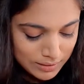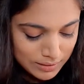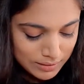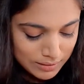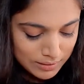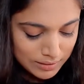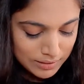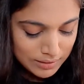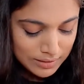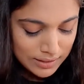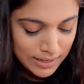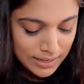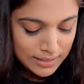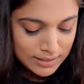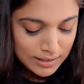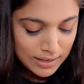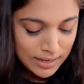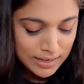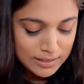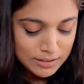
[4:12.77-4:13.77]
This
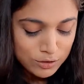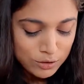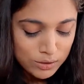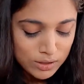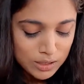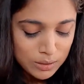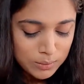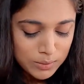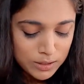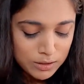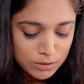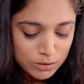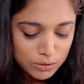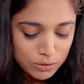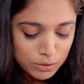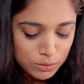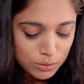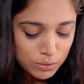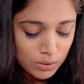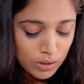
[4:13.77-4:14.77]
guy has really been
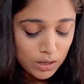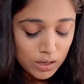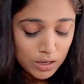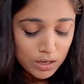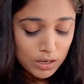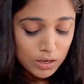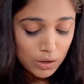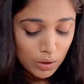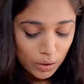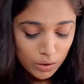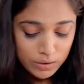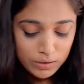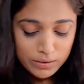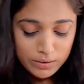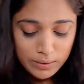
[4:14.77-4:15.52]
through a lot.